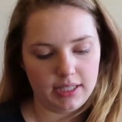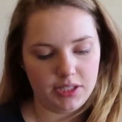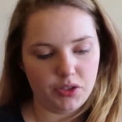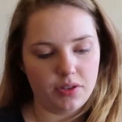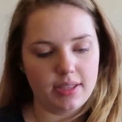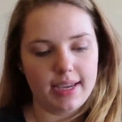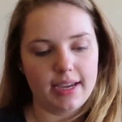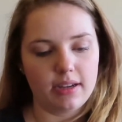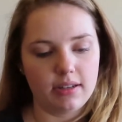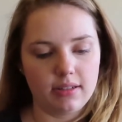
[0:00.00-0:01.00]
Get on
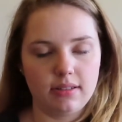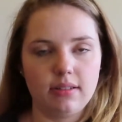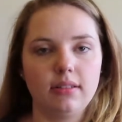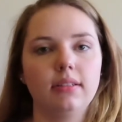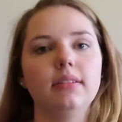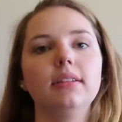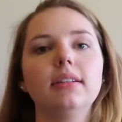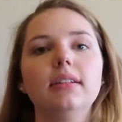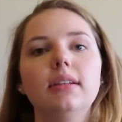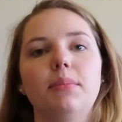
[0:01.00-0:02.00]
there.
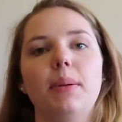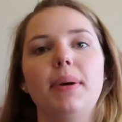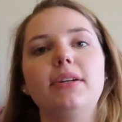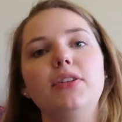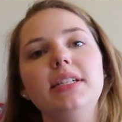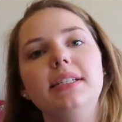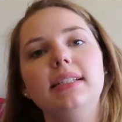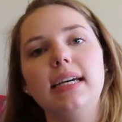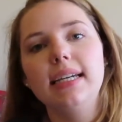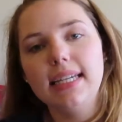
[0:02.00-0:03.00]
My battery is
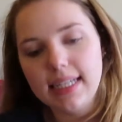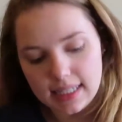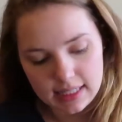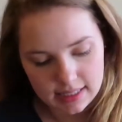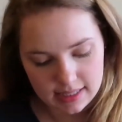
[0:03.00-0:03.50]
dying.